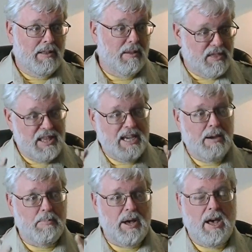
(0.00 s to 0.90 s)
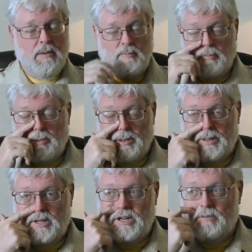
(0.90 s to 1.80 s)
The thing about
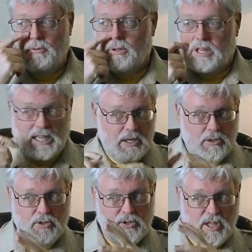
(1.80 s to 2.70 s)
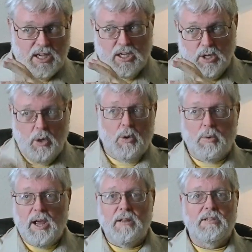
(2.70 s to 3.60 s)
the different leaders that go to
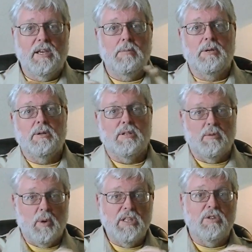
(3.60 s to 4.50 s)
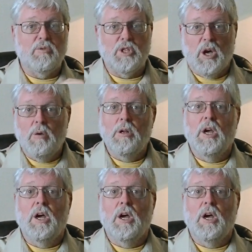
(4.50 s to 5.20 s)
roundtable and the ones who don't